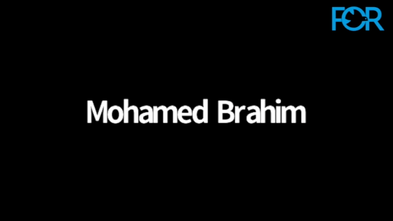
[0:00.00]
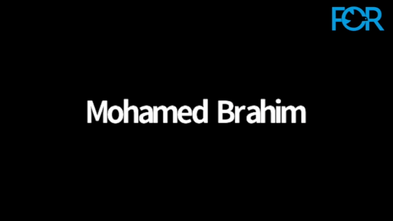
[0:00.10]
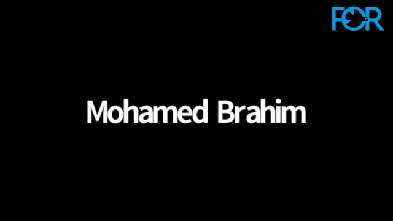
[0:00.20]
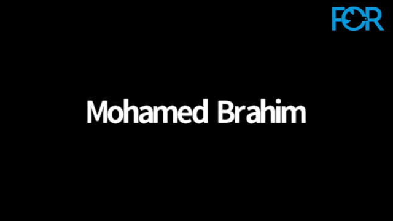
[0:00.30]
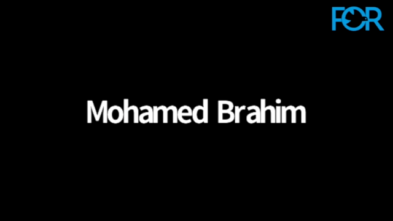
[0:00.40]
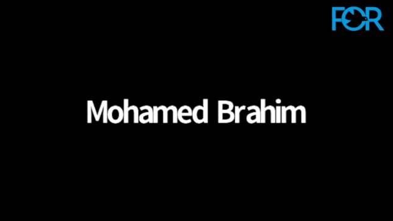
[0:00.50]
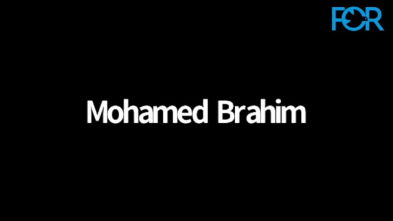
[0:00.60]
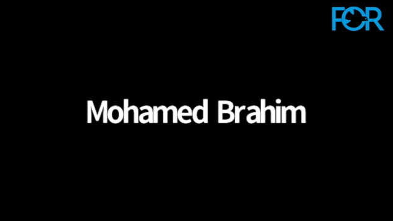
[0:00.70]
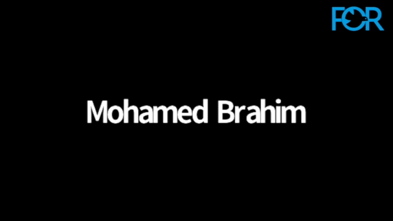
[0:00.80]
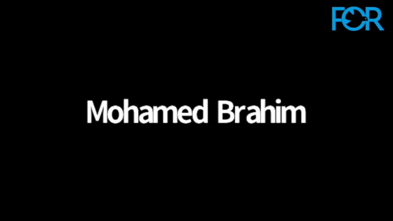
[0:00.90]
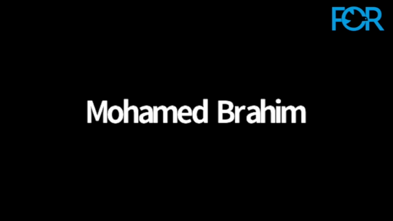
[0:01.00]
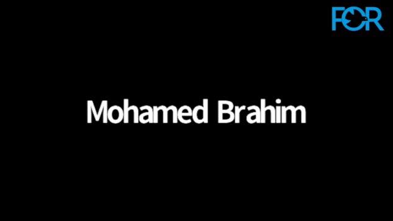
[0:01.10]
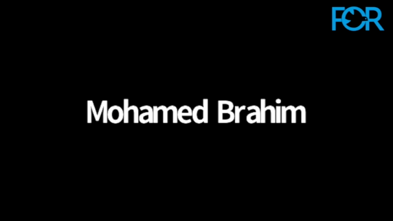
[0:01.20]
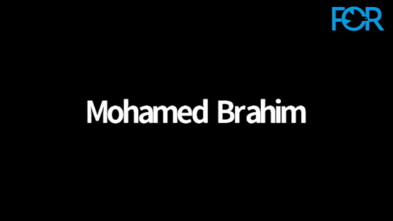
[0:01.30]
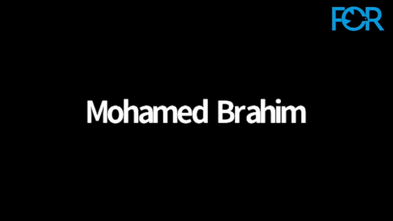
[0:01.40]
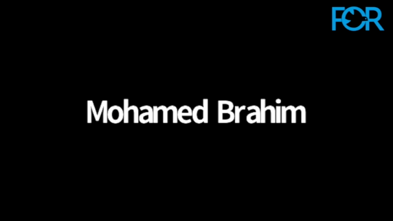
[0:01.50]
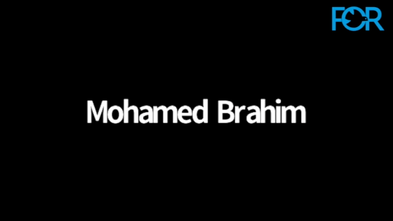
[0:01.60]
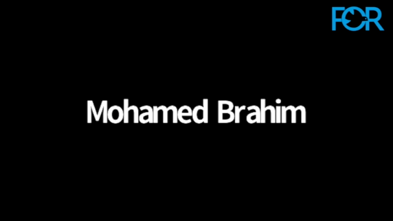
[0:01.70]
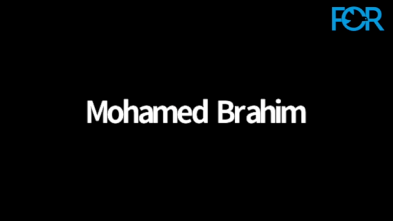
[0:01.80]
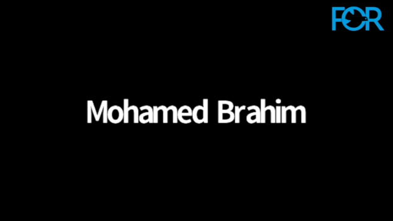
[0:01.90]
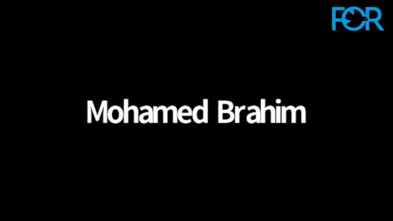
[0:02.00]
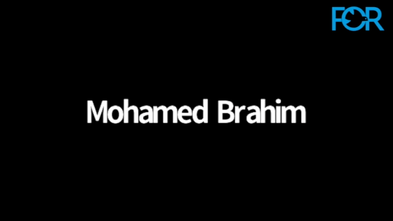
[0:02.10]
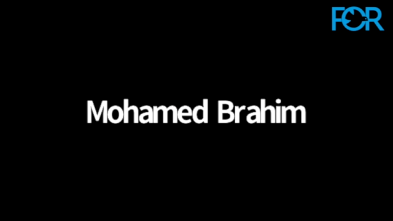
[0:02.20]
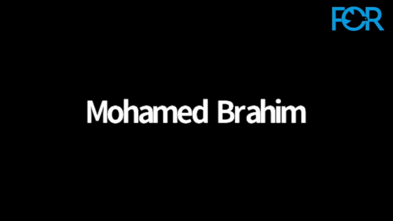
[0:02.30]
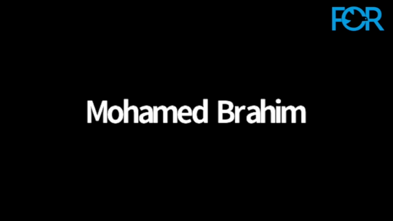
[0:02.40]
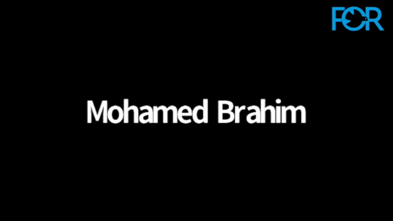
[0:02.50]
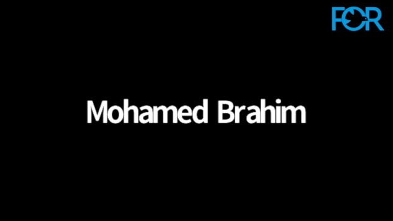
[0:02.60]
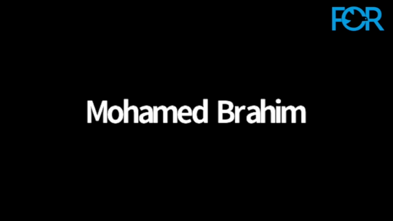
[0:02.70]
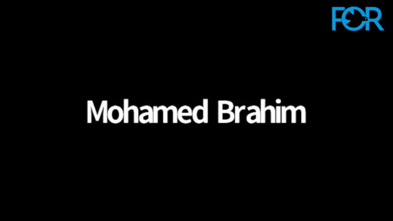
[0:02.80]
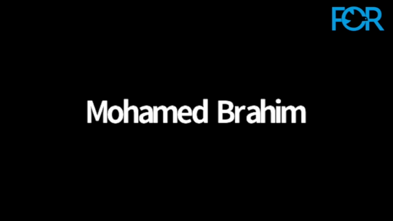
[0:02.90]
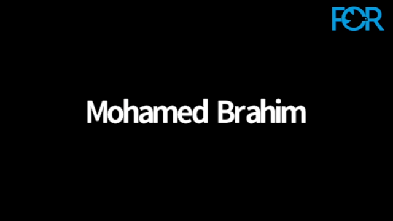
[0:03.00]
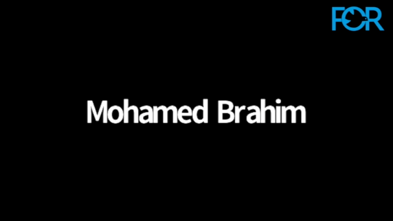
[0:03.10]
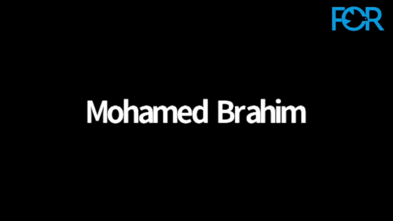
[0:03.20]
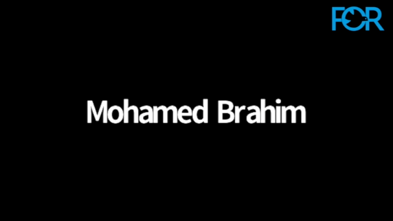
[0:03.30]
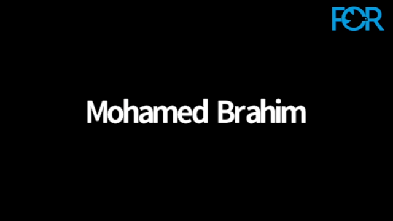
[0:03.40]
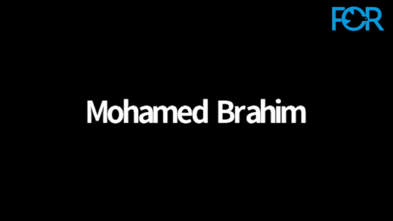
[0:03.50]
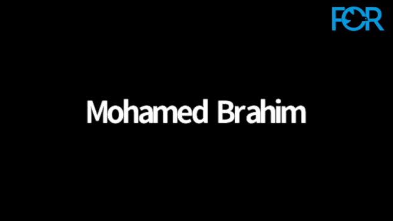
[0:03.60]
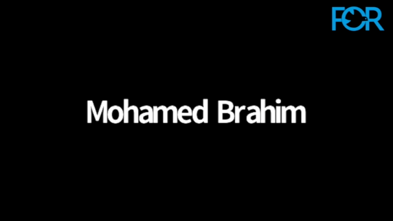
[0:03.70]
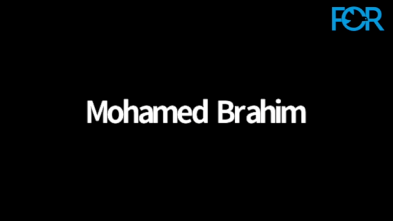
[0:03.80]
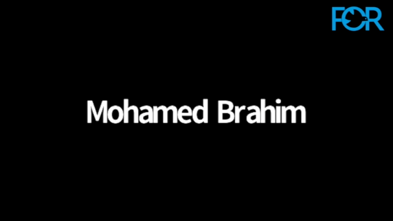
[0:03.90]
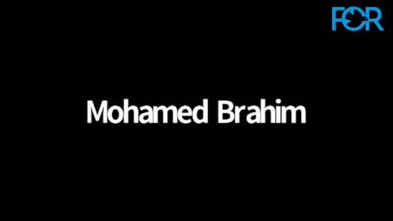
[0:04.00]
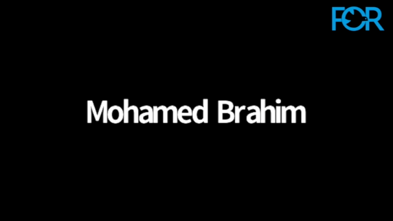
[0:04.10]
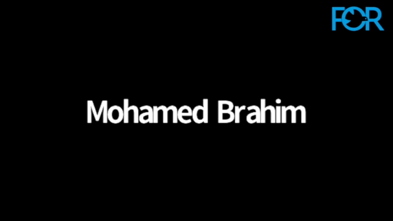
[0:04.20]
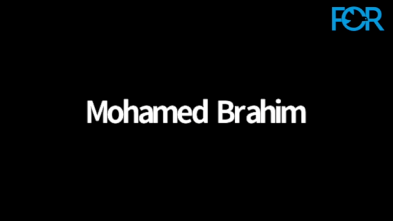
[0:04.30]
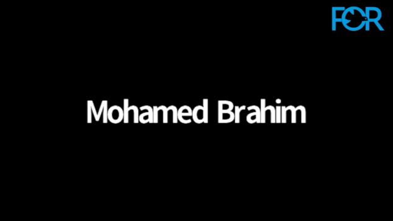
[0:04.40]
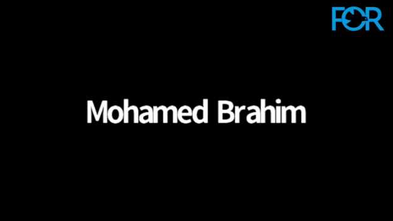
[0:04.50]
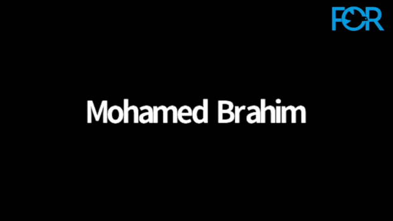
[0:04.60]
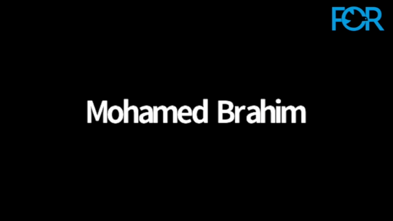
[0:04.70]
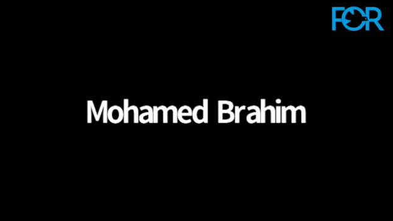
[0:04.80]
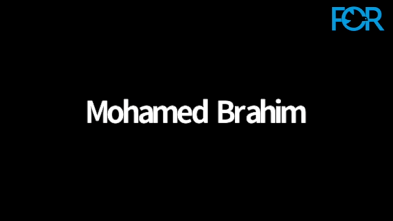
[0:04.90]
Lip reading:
Nobody's mouth can be seen.